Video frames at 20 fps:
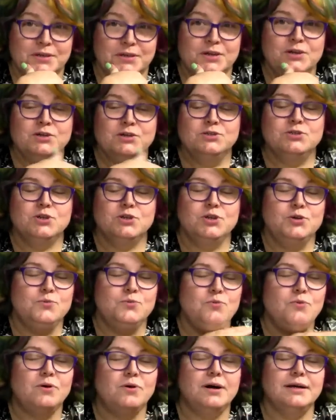So you
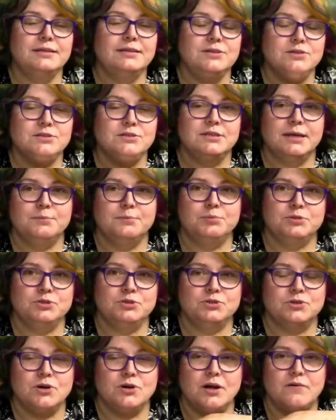want your
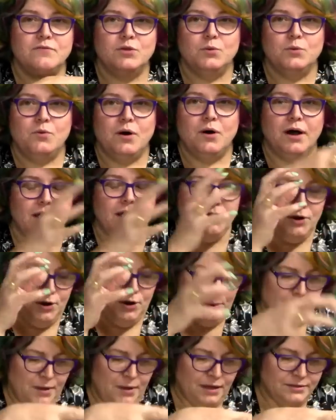temperature of the water you're
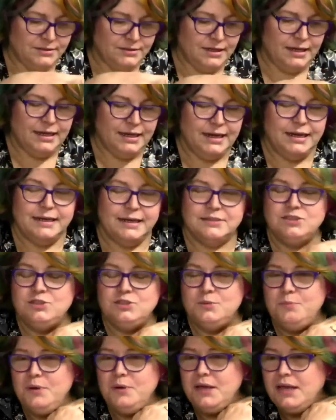melting it in to
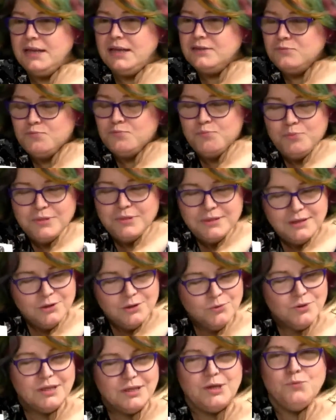be
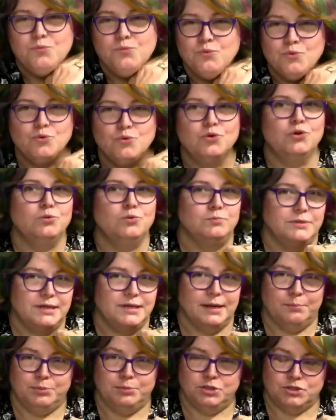literally room
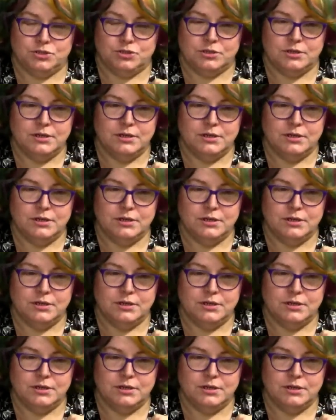temperature.